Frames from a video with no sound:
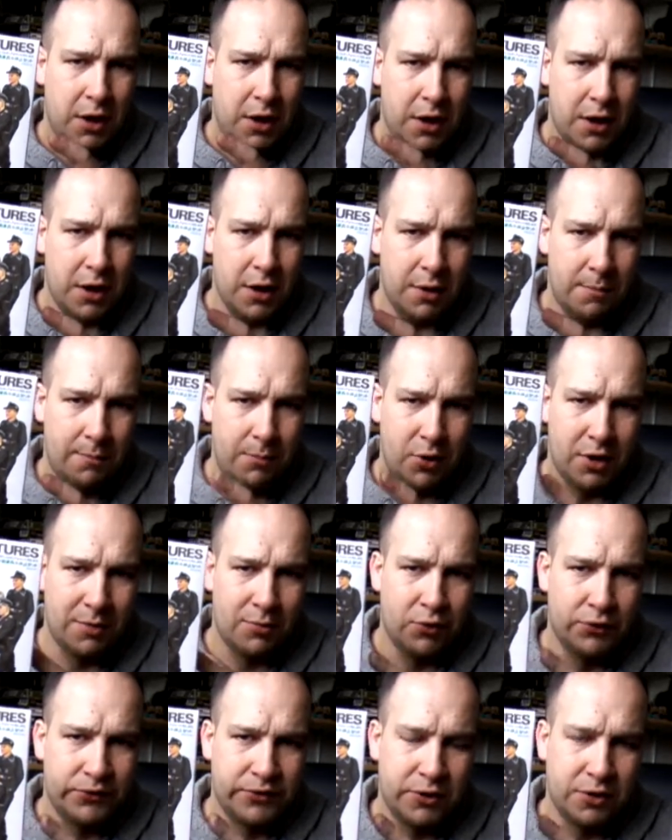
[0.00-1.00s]
but
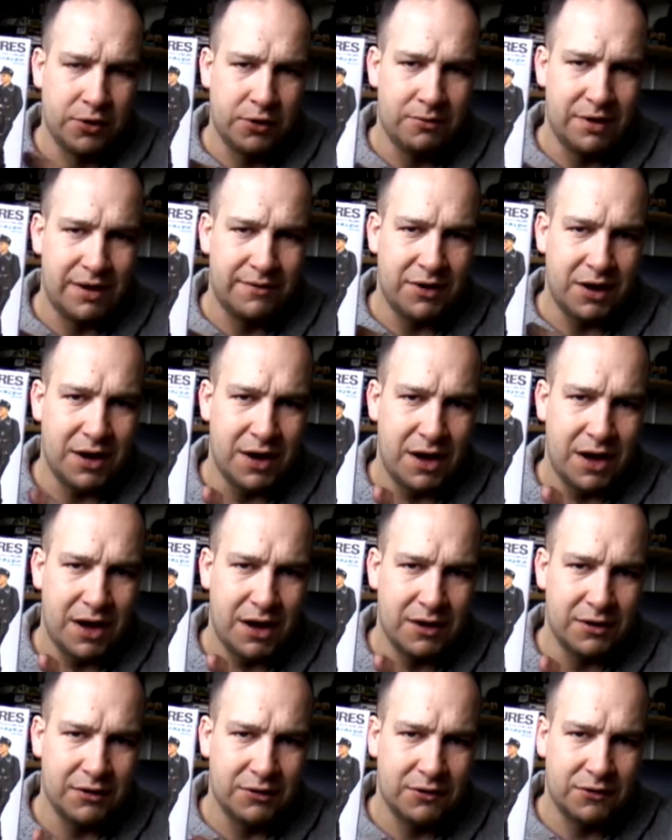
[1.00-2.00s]
I'm also going to have it
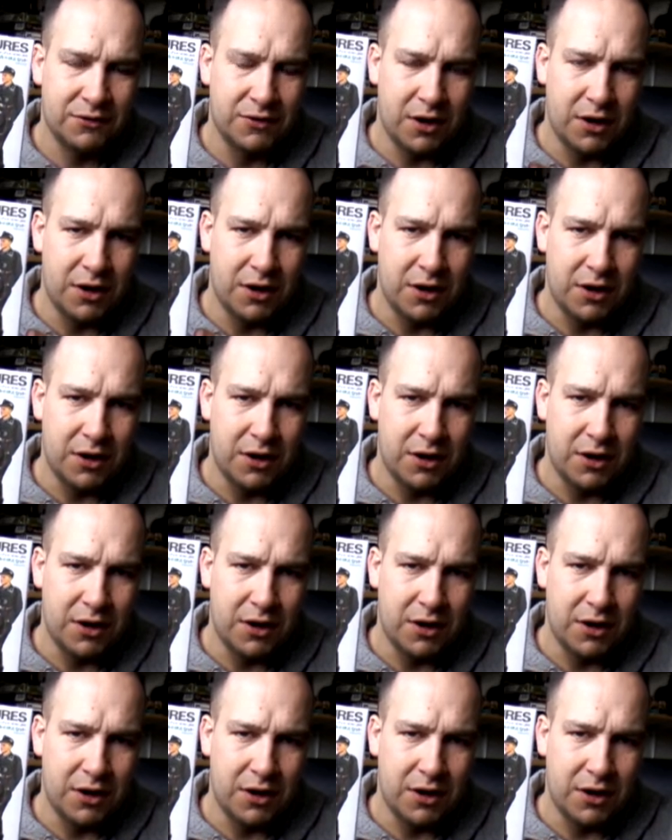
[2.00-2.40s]
as